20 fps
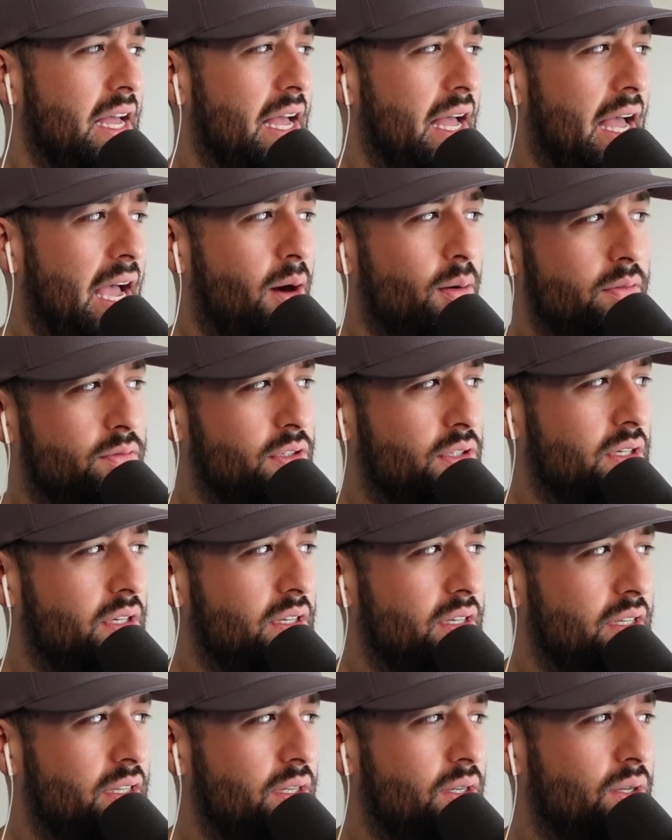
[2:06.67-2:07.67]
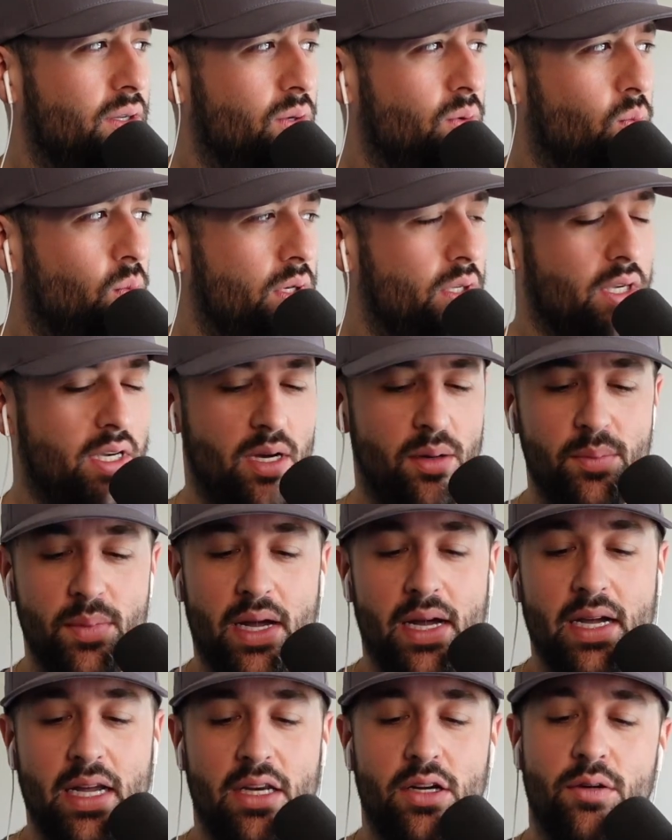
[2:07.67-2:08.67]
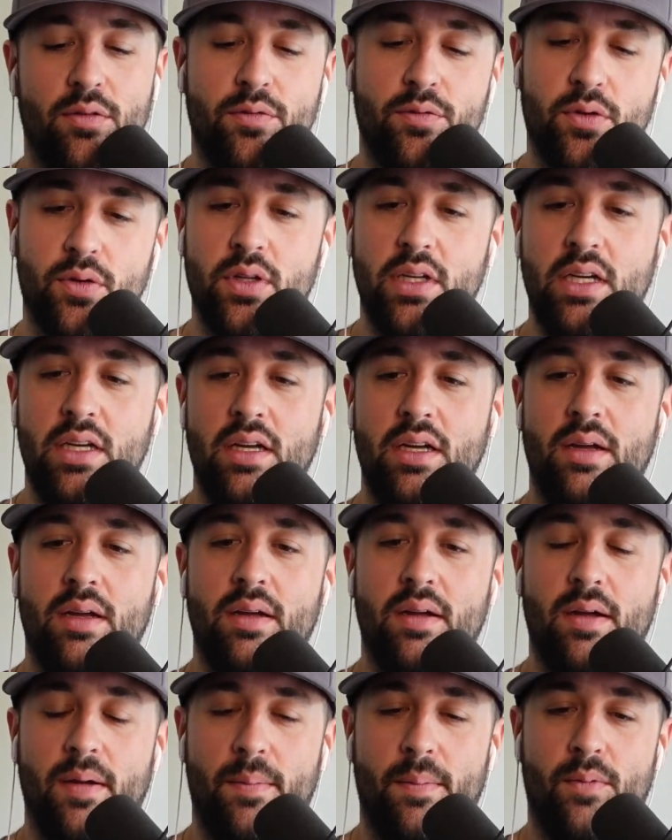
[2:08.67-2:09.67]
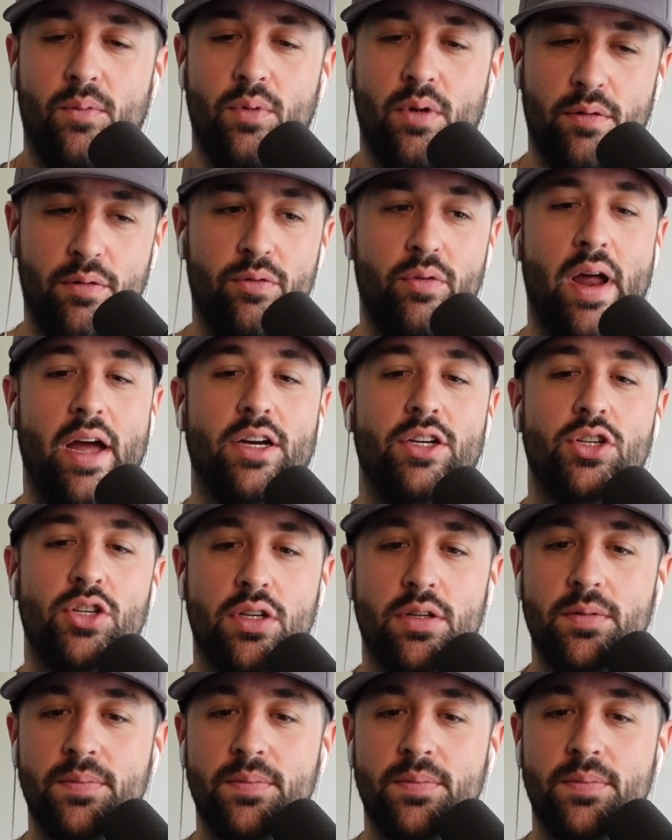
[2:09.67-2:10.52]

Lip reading: However, when you come back and you're fully refreshed,